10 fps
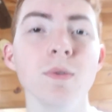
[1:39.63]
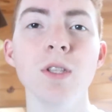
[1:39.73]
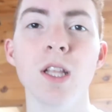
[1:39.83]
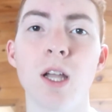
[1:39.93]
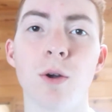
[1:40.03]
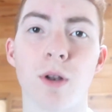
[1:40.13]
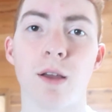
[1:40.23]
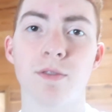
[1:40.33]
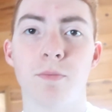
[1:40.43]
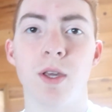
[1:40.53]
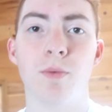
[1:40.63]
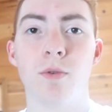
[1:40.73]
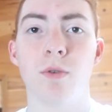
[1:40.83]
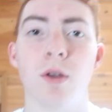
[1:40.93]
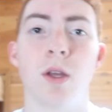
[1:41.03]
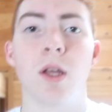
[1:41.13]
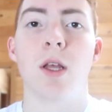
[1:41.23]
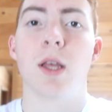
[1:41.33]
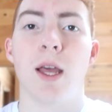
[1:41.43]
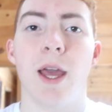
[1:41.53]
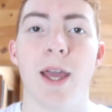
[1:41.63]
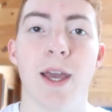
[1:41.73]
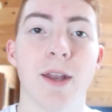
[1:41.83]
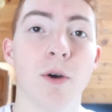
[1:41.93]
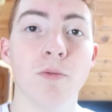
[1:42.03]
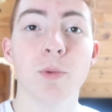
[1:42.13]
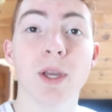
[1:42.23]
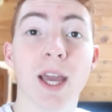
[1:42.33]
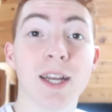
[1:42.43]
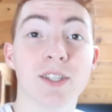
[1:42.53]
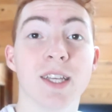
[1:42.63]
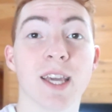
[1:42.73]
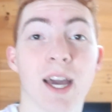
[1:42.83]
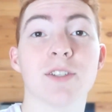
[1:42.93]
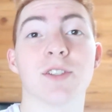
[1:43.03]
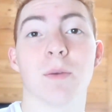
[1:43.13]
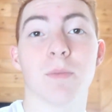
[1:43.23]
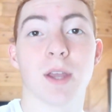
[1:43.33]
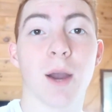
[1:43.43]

we're gonna have some people and hopefully we can actually catch something.